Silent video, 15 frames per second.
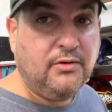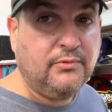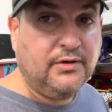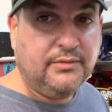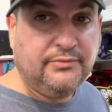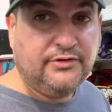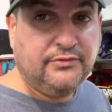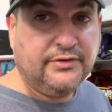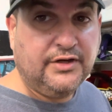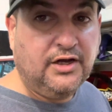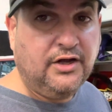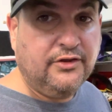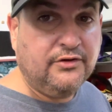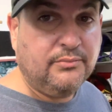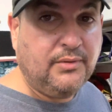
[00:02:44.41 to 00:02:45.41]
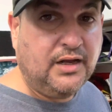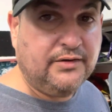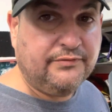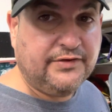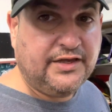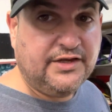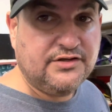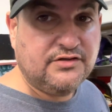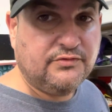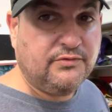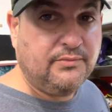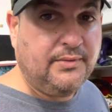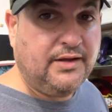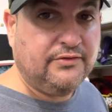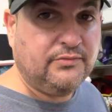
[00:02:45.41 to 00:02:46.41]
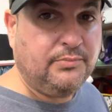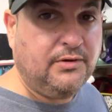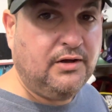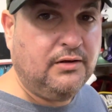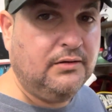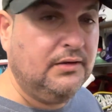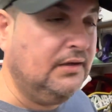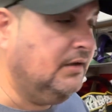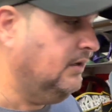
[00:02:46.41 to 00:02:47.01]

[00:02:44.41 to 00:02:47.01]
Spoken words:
We're going to be doing other modifications for Mouseball.